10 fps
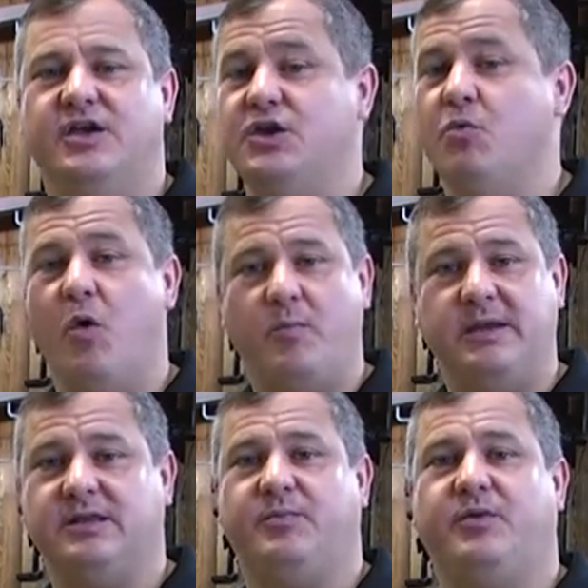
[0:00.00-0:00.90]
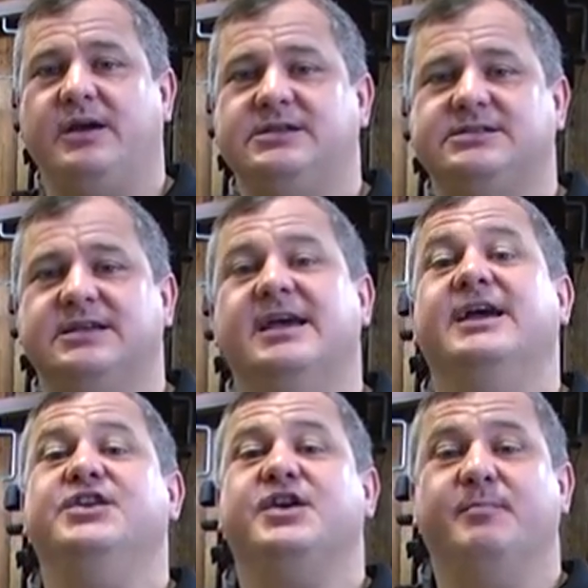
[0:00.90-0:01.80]
You won't beat the price
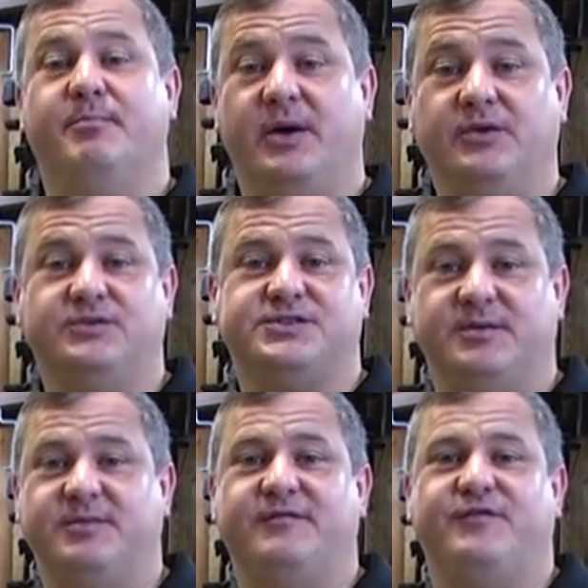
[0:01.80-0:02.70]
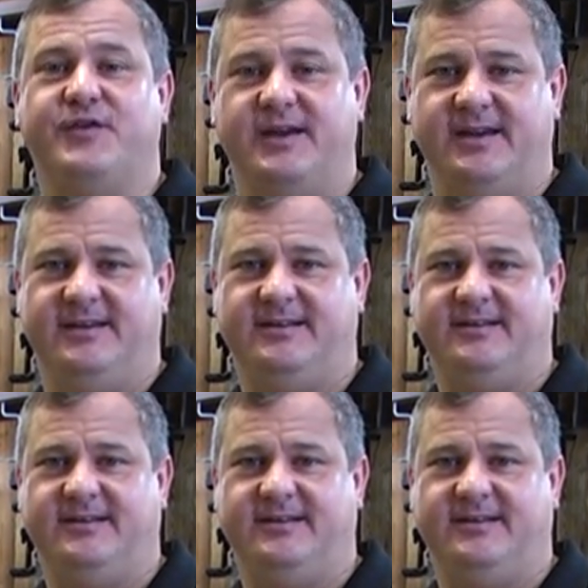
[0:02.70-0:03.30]
and you can bundle something free.